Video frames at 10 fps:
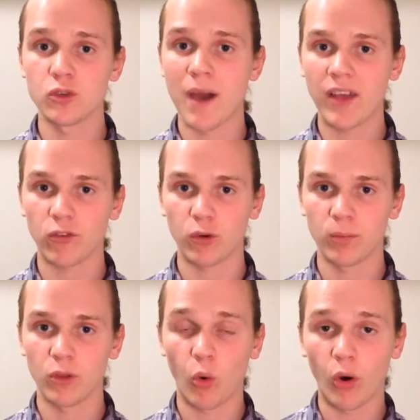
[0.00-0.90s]
to
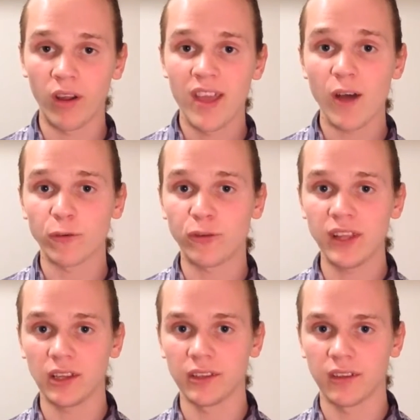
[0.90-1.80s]
master, or a
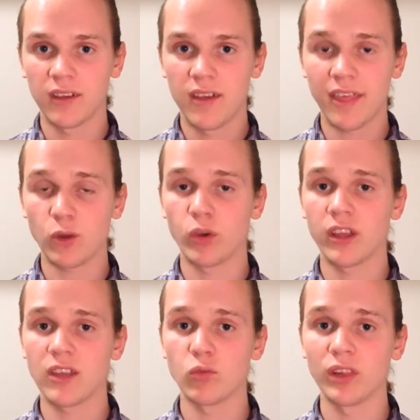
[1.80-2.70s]
field that you want
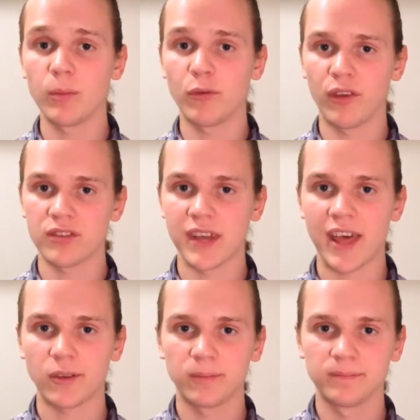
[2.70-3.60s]
to get really proficient
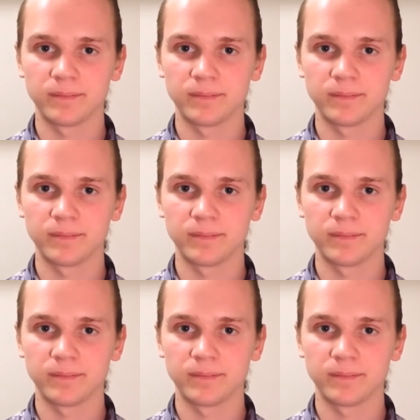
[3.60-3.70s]
at?